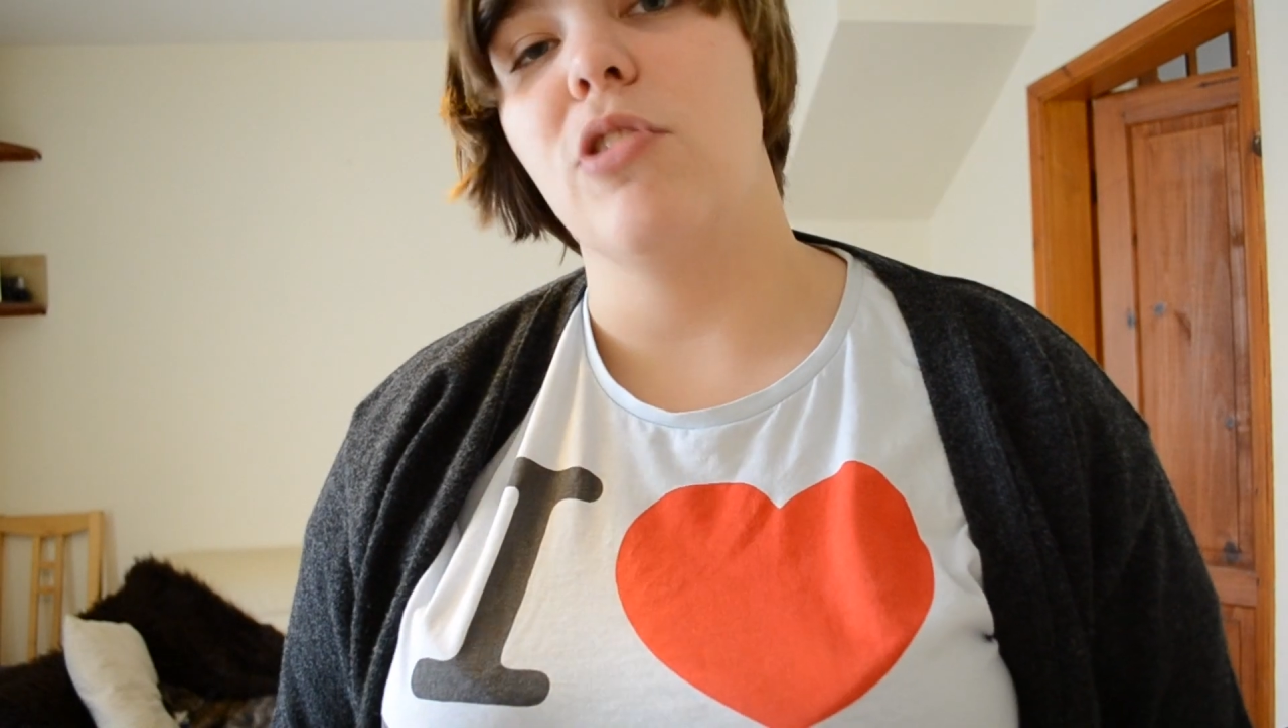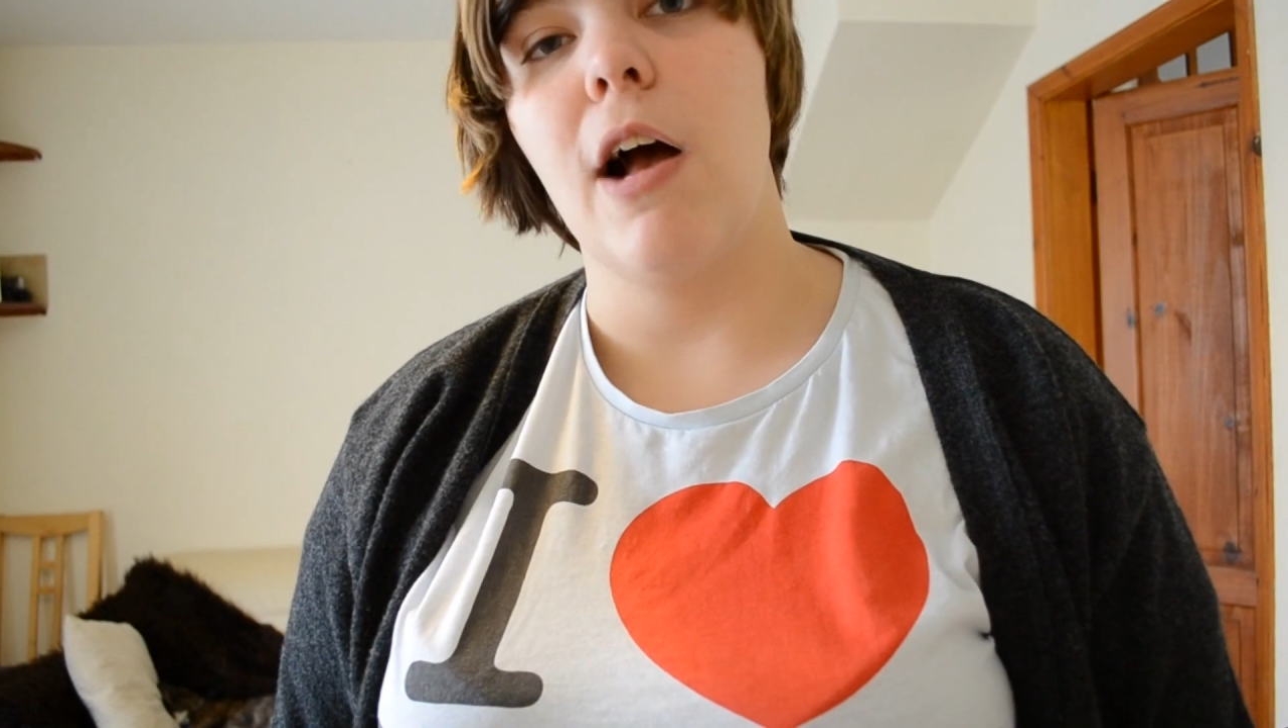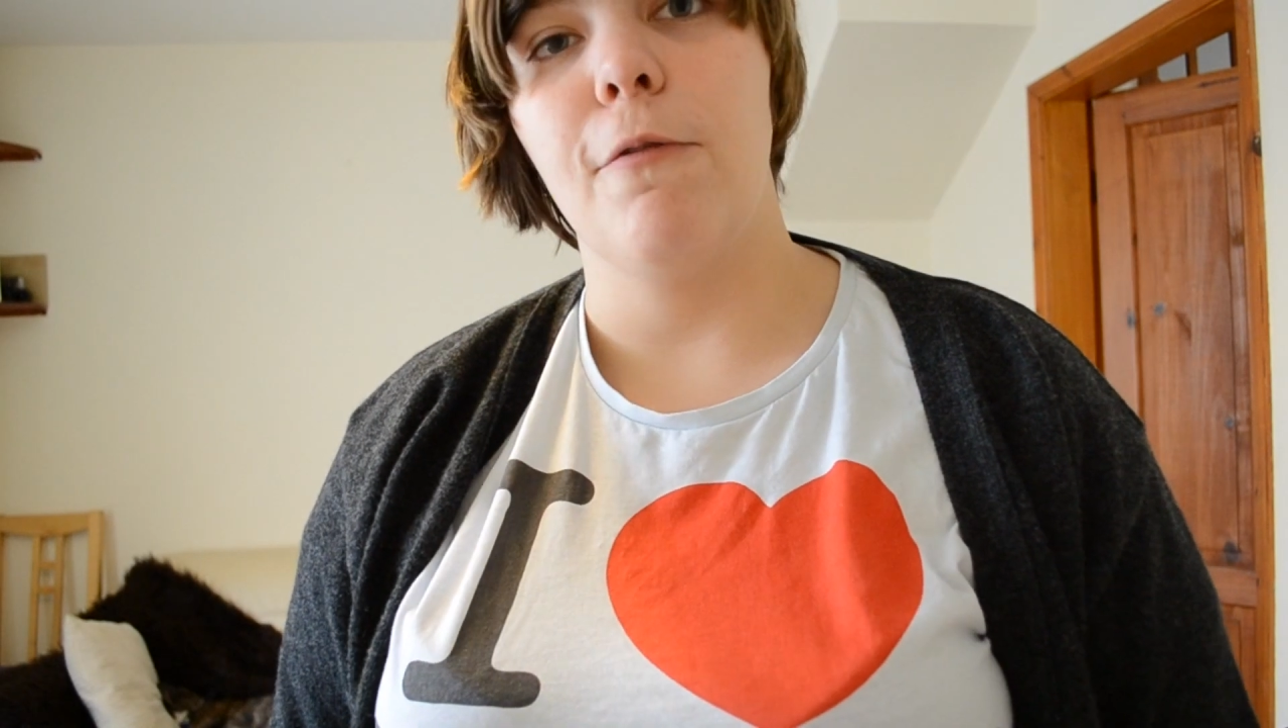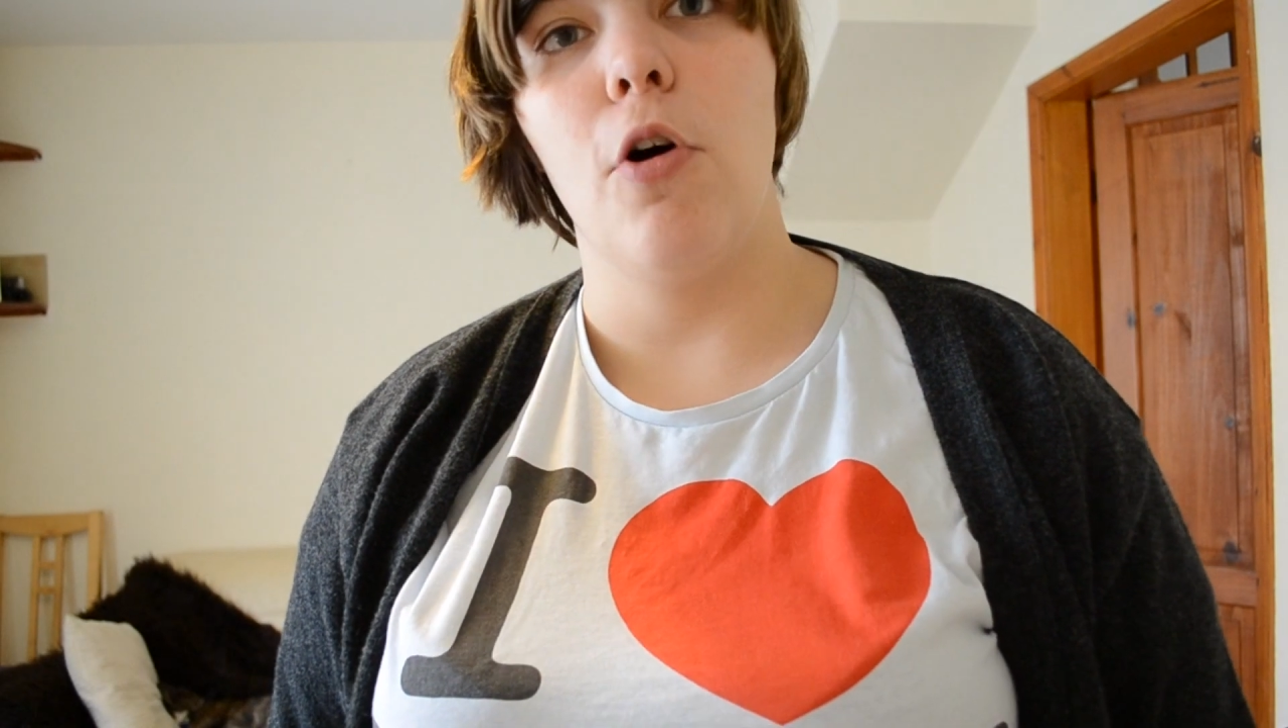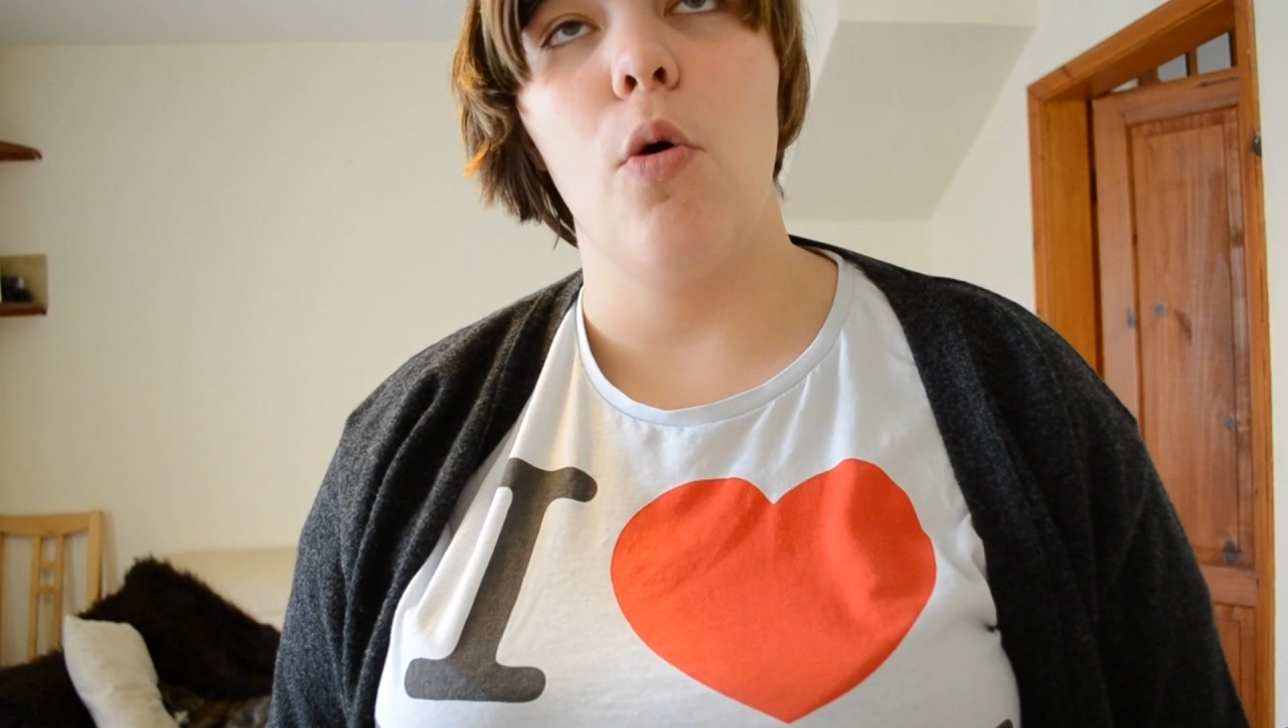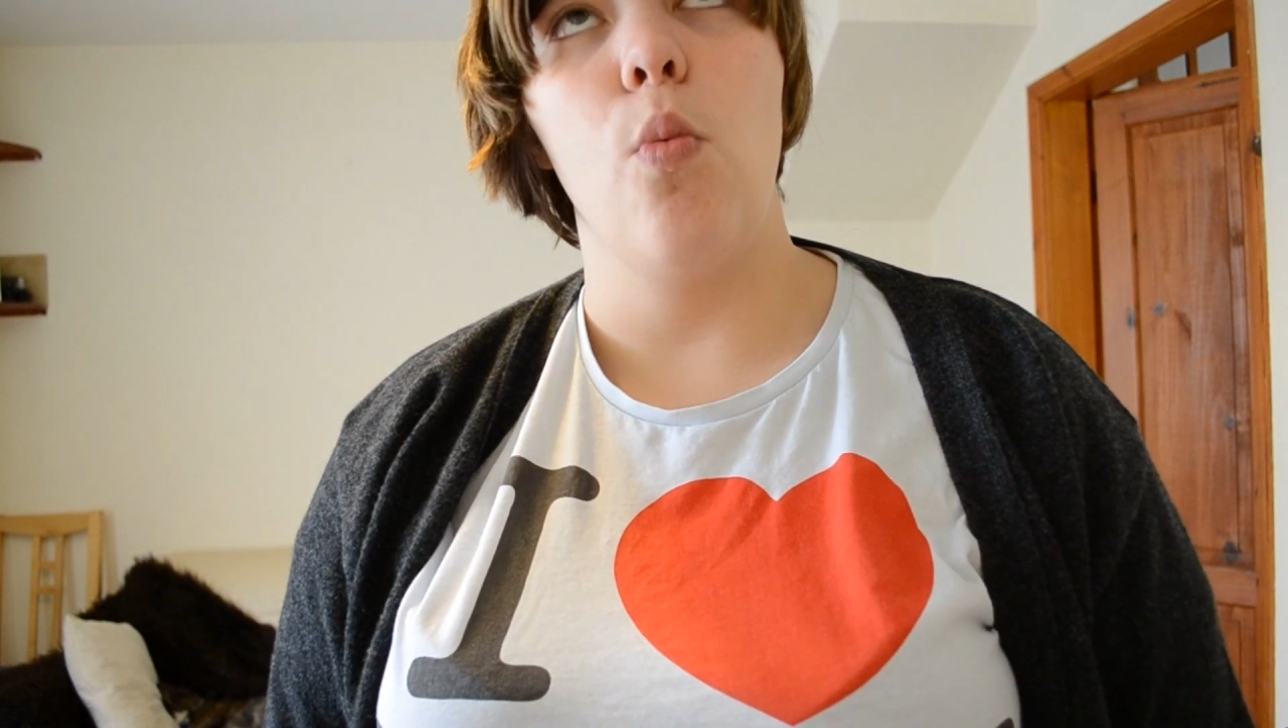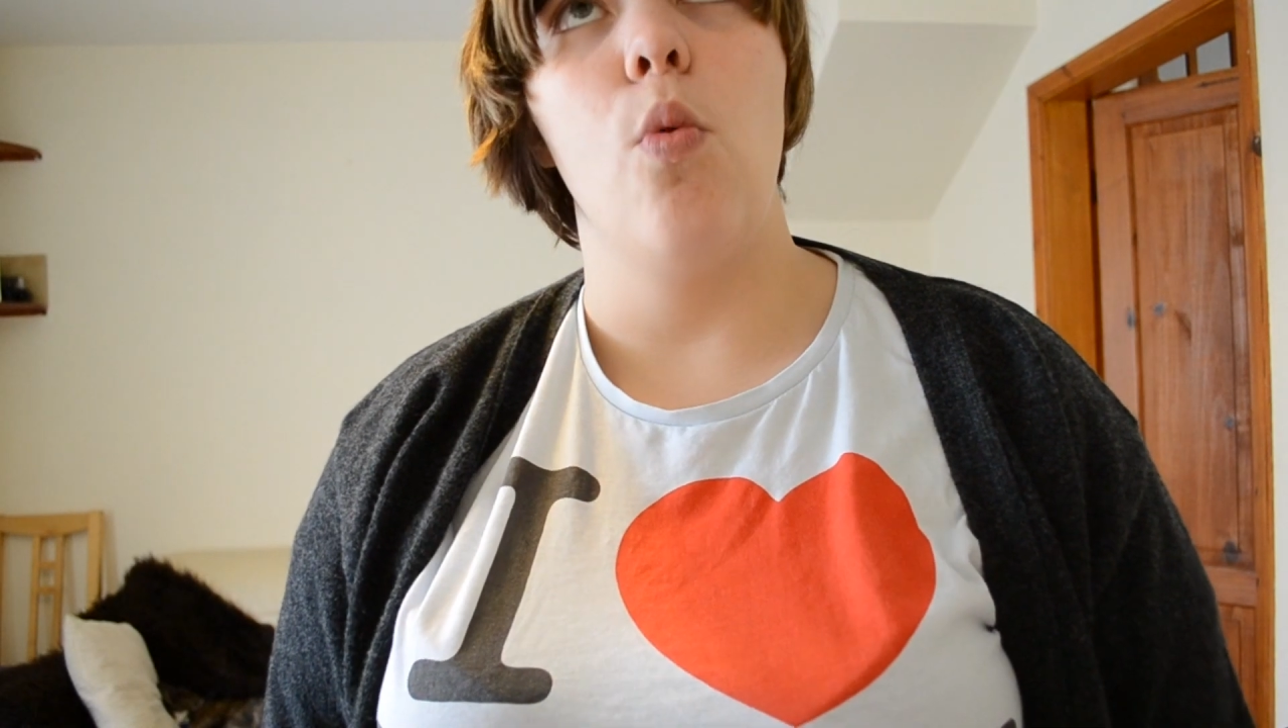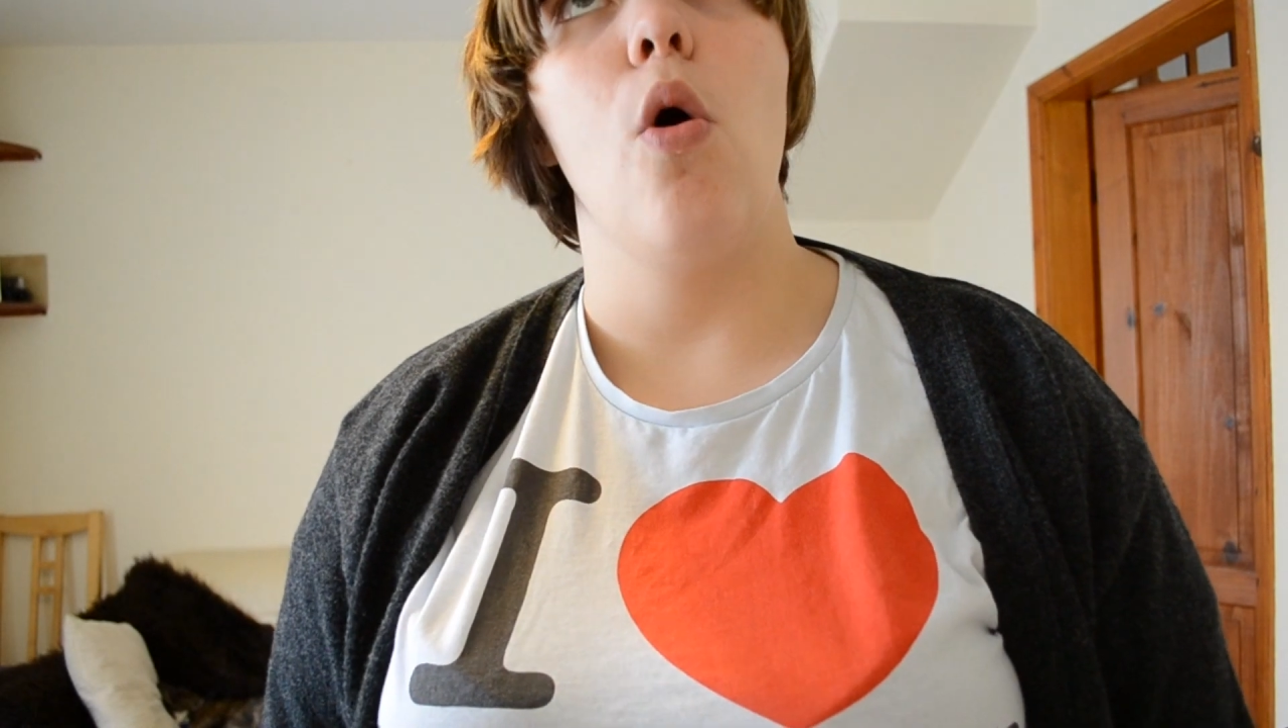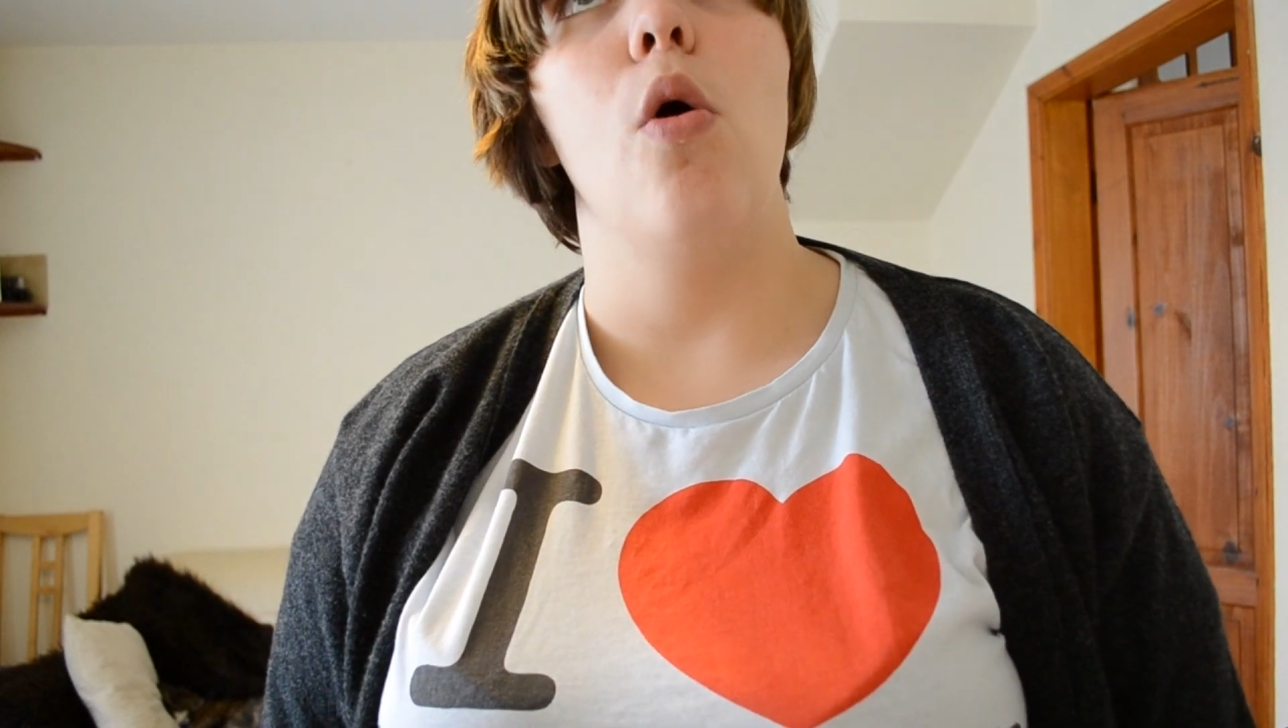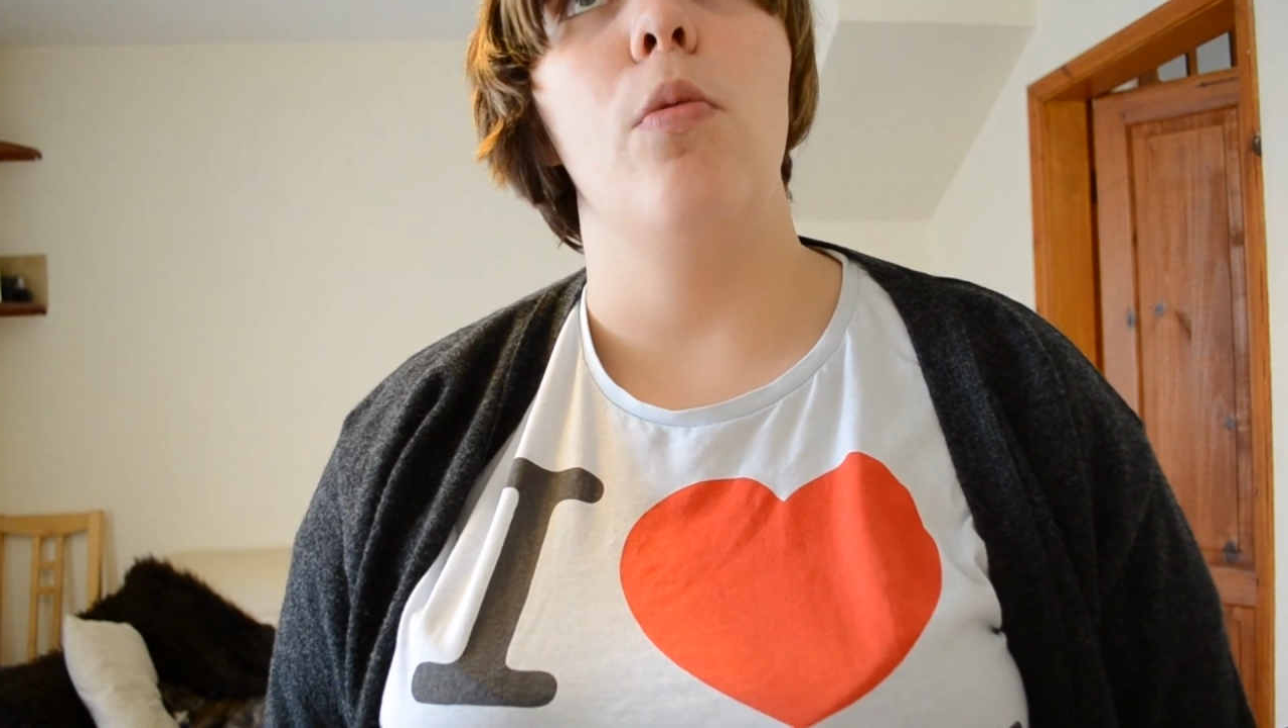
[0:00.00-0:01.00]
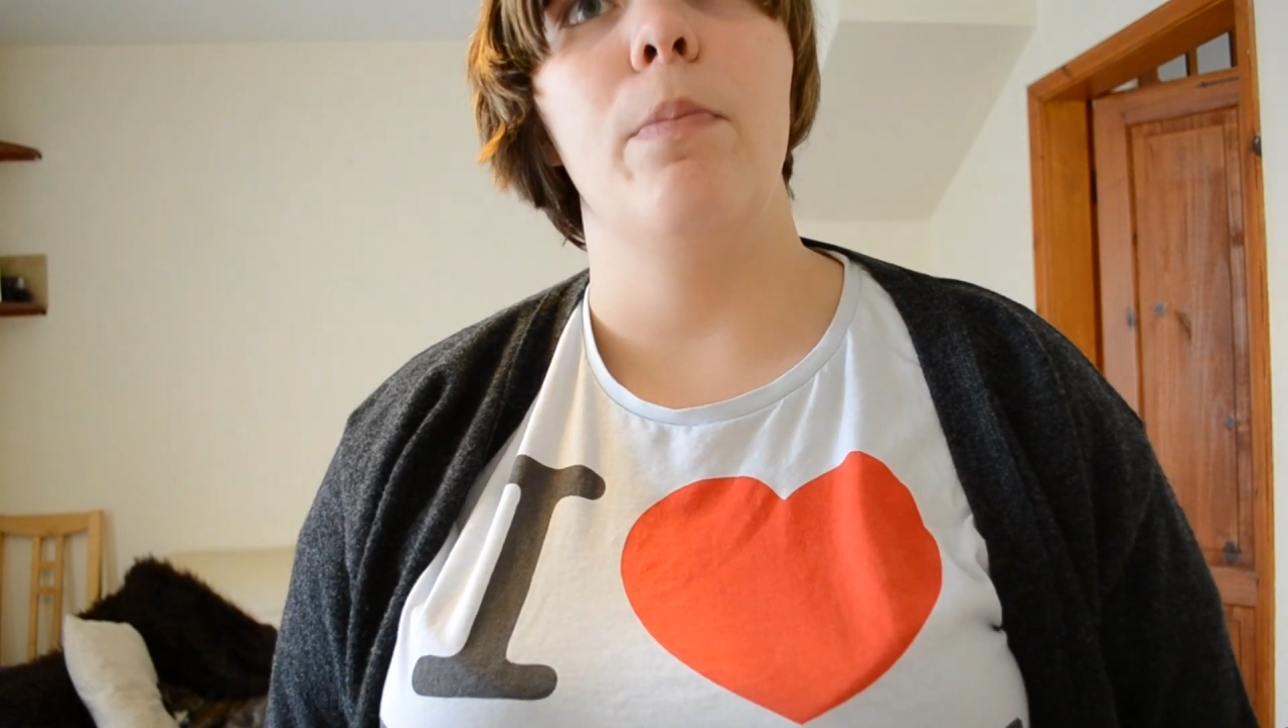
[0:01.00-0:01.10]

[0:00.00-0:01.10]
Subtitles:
I thought, whoa,